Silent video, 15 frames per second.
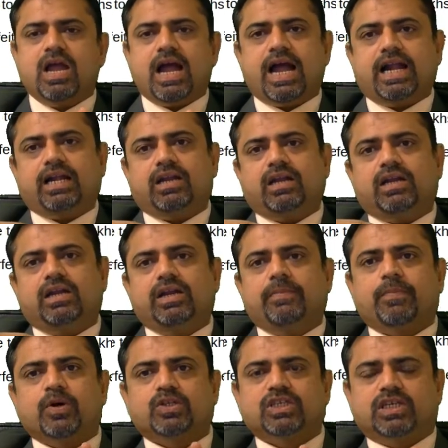And
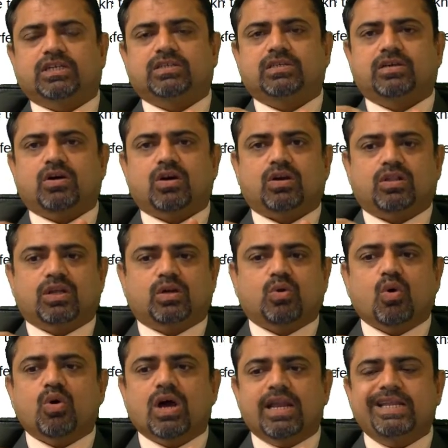deposit or the
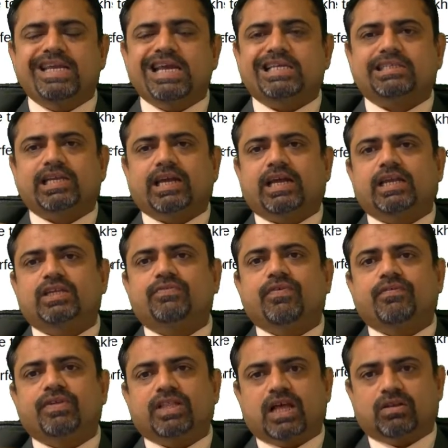token he has taken is
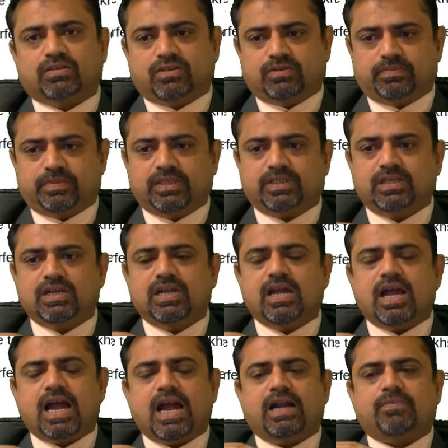50,000 rupees
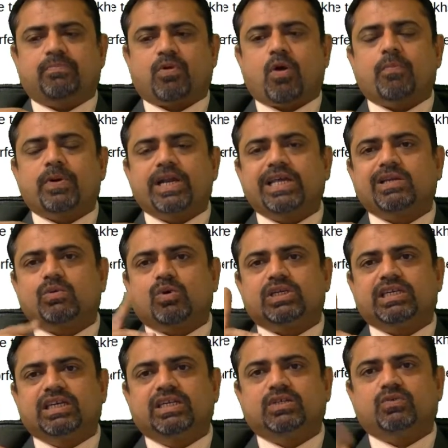and property in
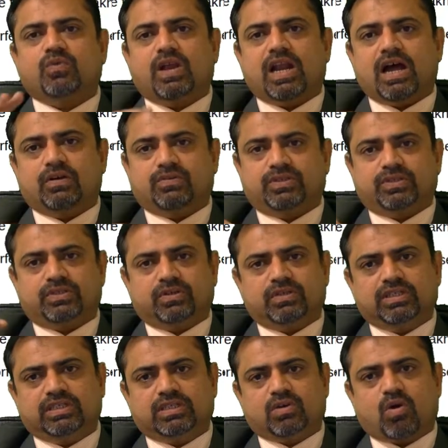question is one house. So
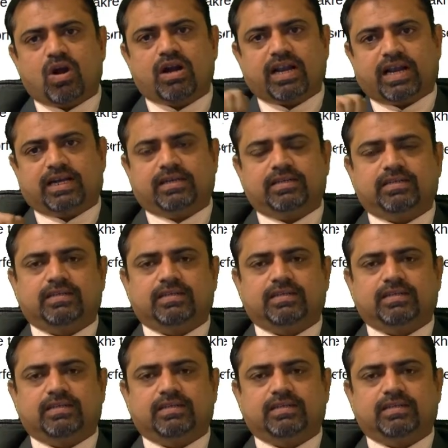this is the contract.